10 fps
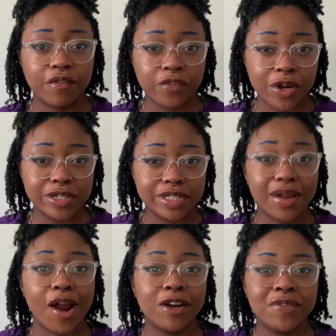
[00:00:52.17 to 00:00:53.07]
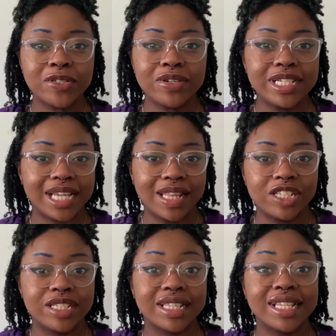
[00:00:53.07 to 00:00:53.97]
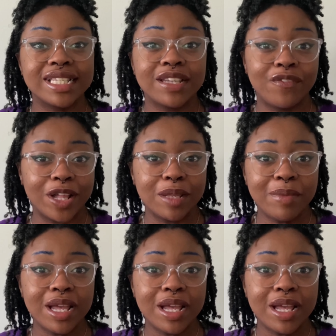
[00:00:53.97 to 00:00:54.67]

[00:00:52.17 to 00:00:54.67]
First, artificial intelligence is the development